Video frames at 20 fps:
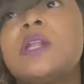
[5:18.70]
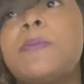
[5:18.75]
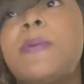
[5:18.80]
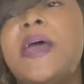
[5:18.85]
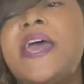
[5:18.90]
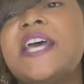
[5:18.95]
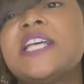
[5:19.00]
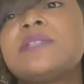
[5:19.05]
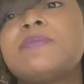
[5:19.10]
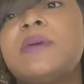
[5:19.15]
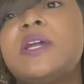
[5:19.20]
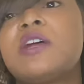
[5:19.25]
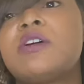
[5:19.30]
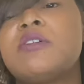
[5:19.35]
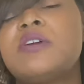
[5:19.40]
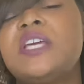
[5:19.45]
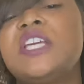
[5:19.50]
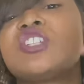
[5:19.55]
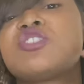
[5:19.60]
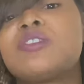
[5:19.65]
past
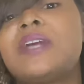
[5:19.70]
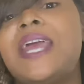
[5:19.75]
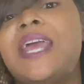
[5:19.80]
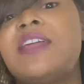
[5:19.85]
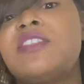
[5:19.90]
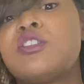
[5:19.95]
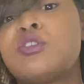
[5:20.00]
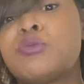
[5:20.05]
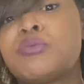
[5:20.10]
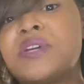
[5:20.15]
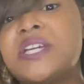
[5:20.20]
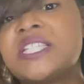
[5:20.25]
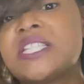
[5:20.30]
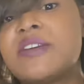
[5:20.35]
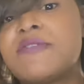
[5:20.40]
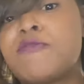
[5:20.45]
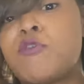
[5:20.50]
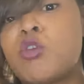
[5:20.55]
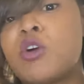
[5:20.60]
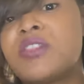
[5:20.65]
medical history and the
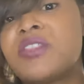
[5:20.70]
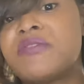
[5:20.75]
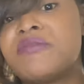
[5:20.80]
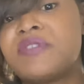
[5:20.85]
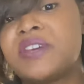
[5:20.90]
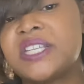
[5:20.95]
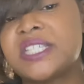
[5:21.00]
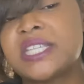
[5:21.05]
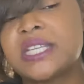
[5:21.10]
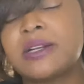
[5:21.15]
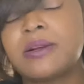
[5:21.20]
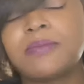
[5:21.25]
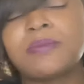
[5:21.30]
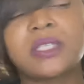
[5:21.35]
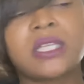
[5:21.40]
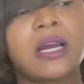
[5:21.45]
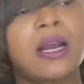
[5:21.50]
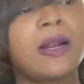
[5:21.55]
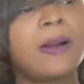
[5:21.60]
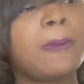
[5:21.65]
reason for the visit. I'm
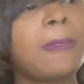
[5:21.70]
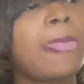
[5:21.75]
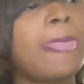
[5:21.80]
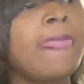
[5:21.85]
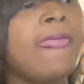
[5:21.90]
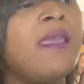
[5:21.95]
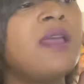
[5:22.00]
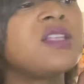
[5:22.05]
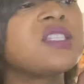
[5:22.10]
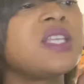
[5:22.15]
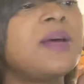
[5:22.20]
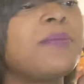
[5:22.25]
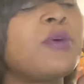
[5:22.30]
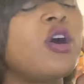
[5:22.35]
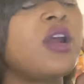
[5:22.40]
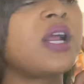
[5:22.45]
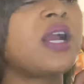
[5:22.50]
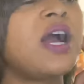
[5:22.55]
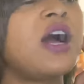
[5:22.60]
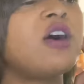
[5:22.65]
sorry. So I'm
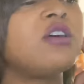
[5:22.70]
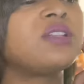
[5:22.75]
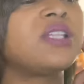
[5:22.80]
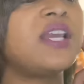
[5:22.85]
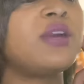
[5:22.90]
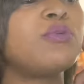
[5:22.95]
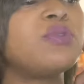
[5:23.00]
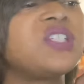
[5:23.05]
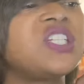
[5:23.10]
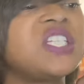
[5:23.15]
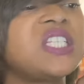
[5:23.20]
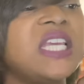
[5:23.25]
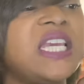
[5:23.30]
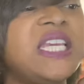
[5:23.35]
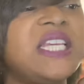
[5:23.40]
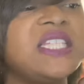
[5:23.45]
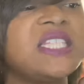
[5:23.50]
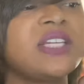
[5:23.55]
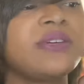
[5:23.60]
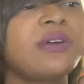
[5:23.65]
gonna code that, which is
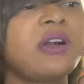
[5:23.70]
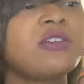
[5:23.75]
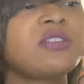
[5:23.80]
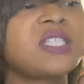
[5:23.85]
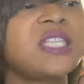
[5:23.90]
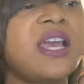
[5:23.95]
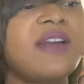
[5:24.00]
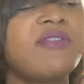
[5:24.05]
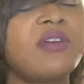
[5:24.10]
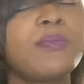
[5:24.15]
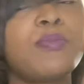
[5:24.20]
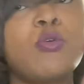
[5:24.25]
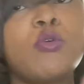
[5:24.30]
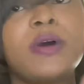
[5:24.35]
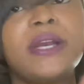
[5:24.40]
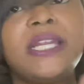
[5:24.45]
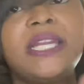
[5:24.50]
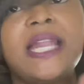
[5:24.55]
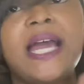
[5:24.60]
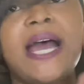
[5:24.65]

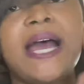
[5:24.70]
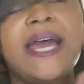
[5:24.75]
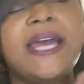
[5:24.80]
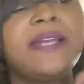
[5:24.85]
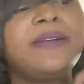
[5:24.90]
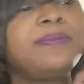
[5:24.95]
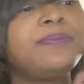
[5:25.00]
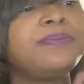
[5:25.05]
E07.9.